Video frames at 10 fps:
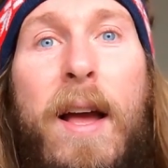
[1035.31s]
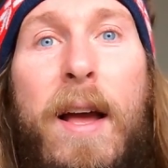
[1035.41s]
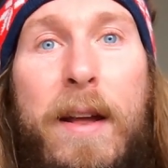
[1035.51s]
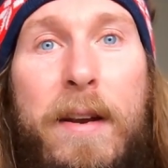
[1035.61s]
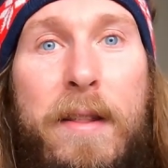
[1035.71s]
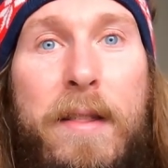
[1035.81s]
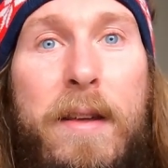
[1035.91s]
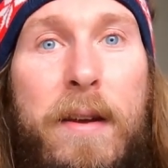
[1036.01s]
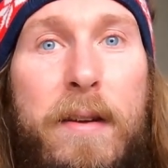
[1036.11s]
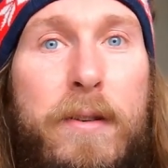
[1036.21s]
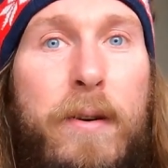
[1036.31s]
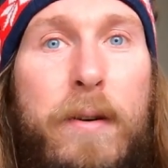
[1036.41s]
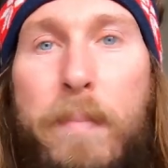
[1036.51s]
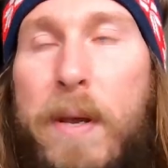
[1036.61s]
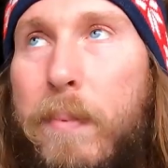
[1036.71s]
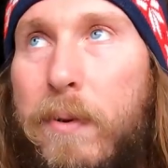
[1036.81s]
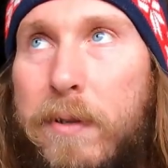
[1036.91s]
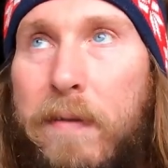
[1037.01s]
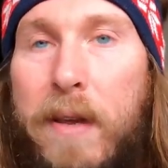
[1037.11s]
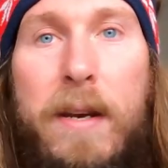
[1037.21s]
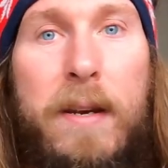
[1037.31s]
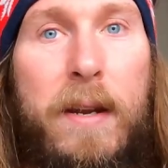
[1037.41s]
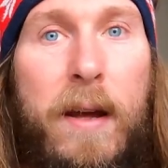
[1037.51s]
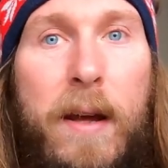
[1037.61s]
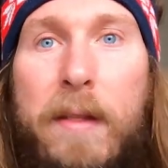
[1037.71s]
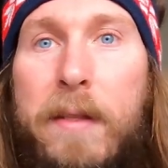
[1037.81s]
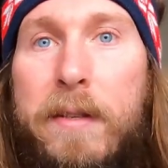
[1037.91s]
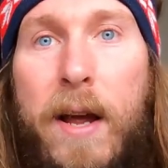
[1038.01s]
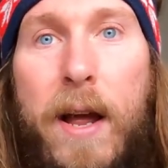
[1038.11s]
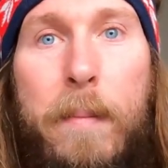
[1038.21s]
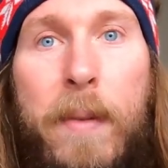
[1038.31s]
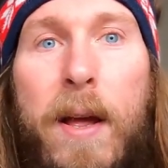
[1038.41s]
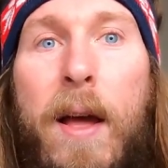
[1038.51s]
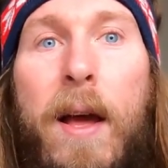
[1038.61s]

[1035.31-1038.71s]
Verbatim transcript: and the certain peoples of India at the time